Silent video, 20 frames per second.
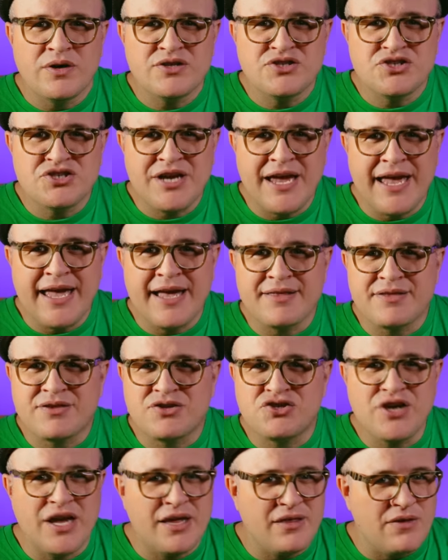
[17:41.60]
One
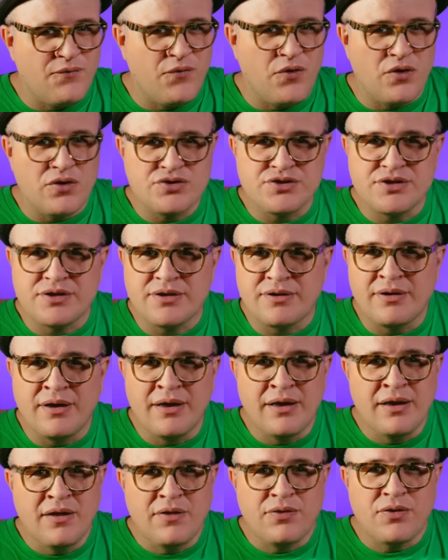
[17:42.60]
Chance, Jane the Virgin,
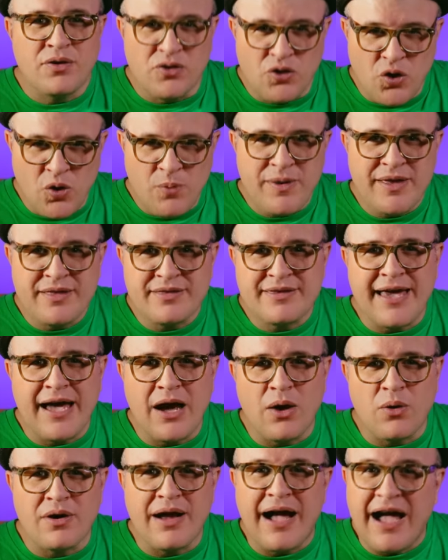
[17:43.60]
The Looming
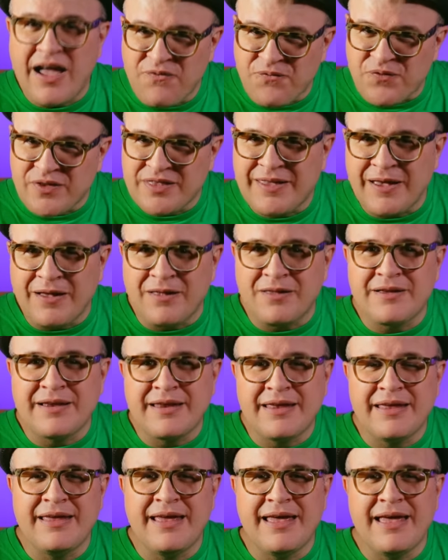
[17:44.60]
Tower, High
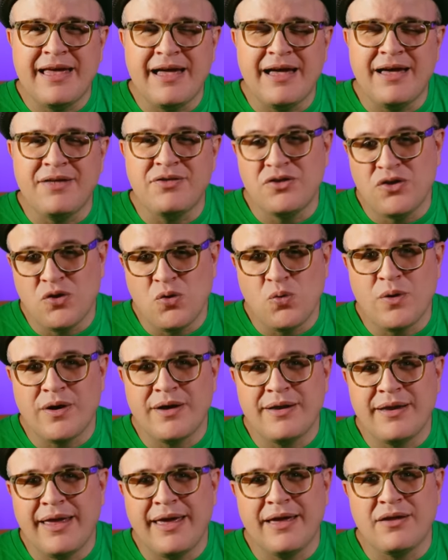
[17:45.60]
Fidelity, uh, the new
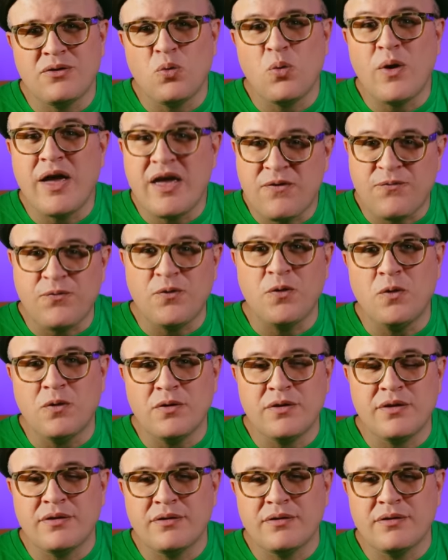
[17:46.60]
one, and Wakefield.